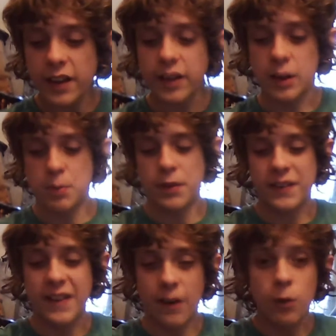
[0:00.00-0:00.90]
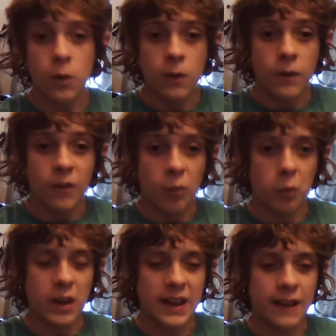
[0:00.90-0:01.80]
but now
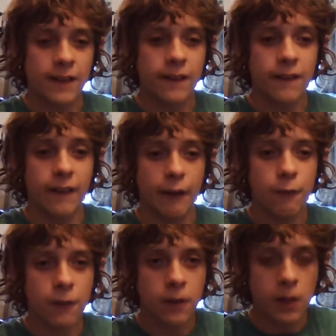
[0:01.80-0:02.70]
we have